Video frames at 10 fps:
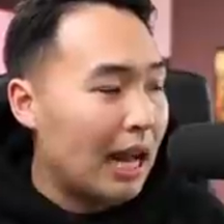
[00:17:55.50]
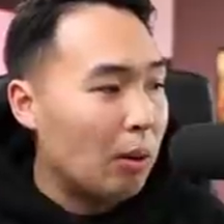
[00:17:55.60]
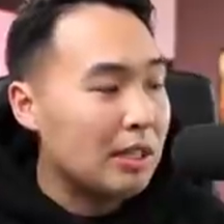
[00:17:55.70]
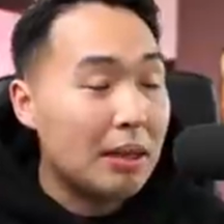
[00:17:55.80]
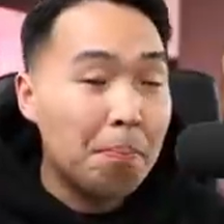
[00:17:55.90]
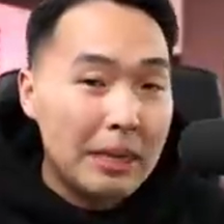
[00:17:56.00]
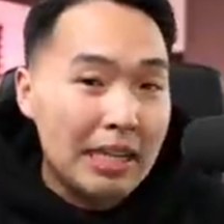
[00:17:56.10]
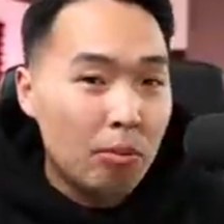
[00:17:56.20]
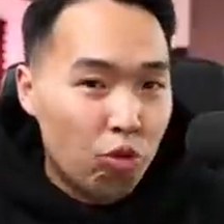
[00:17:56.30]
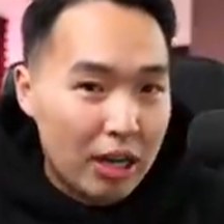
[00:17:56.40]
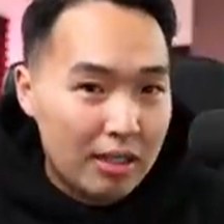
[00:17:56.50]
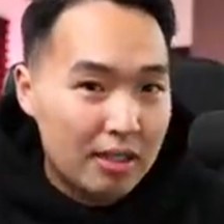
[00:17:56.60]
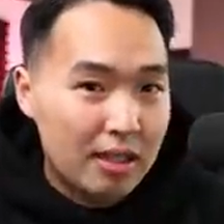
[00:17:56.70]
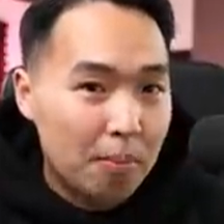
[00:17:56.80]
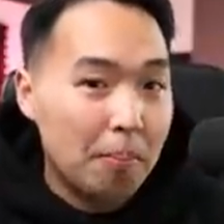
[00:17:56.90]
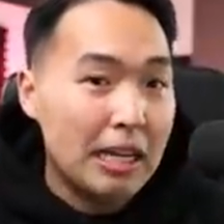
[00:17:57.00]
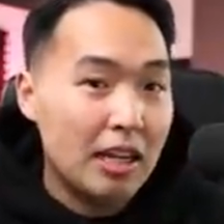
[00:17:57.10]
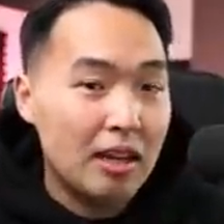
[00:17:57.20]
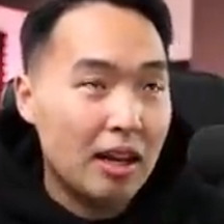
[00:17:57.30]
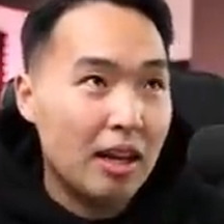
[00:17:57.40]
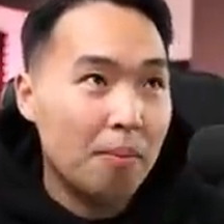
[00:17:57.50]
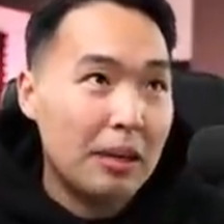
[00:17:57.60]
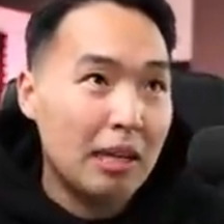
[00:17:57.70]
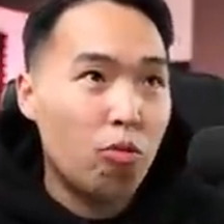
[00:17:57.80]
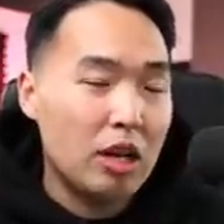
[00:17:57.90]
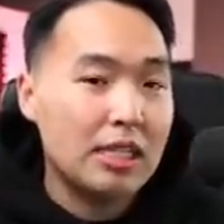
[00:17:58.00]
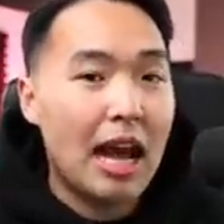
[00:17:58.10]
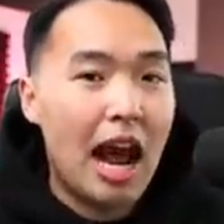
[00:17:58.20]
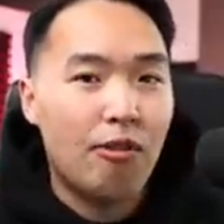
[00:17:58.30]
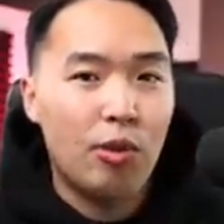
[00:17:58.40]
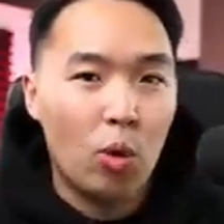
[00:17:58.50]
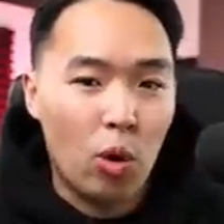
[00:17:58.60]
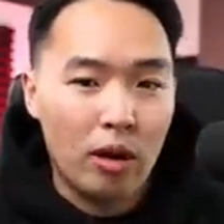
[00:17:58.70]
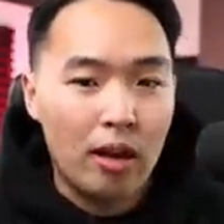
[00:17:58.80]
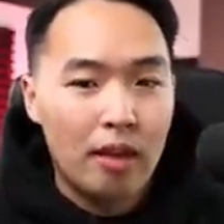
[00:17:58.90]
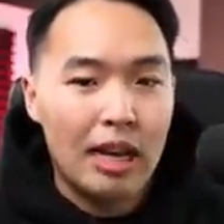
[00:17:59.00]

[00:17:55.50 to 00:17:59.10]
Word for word: I would say medium risk, media, uh, medium risk, high reward.